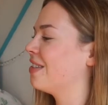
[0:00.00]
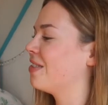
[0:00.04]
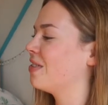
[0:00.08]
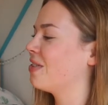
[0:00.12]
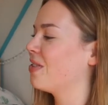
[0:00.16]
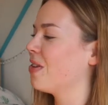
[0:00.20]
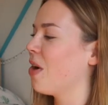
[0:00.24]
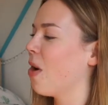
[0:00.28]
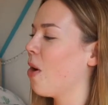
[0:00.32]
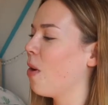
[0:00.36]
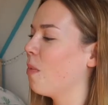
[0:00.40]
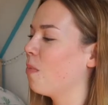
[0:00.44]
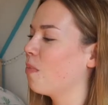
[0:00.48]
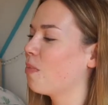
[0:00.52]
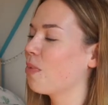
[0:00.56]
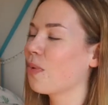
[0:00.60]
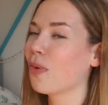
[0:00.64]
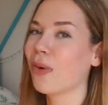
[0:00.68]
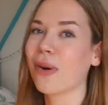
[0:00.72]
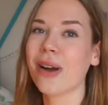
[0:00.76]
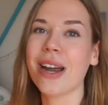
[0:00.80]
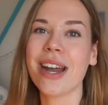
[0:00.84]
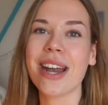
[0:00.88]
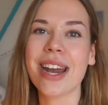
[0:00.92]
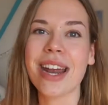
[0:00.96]
so
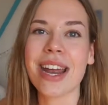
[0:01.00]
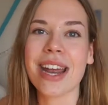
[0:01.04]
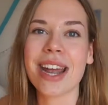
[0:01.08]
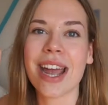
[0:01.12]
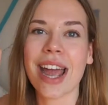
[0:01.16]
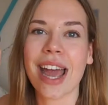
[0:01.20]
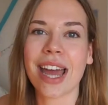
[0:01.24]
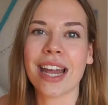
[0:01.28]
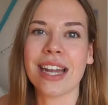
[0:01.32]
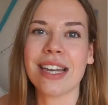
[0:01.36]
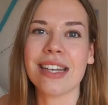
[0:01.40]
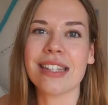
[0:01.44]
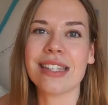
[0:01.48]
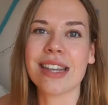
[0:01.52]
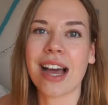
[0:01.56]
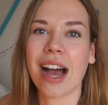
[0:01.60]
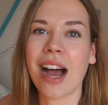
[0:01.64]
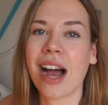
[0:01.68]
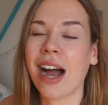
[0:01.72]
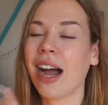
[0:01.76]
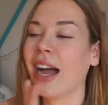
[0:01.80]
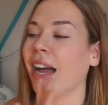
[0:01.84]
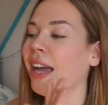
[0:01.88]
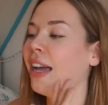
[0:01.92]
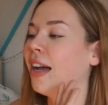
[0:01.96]
pretty and
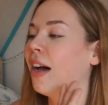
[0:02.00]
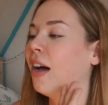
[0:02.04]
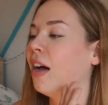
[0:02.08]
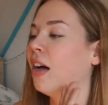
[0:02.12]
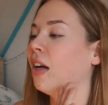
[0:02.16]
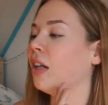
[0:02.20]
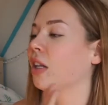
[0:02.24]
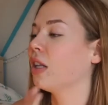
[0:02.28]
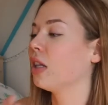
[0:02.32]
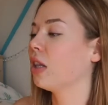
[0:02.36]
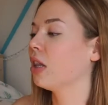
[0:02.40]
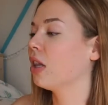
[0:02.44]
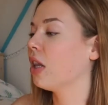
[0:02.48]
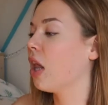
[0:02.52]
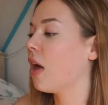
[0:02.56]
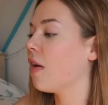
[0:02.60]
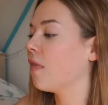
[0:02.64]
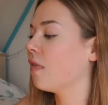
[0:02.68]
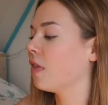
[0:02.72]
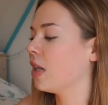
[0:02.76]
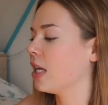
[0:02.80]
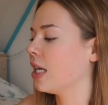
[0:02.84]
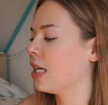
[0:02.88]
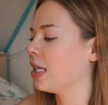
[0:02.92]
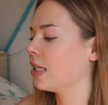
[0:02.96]
I
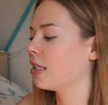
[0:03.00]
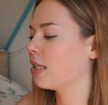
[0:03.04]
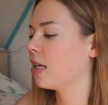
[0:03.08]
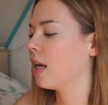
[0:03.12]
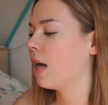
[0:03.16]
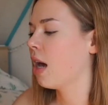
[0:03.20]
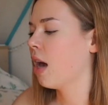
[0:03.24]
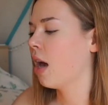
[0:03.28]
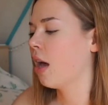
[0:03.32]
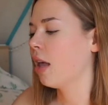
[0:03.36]
love these.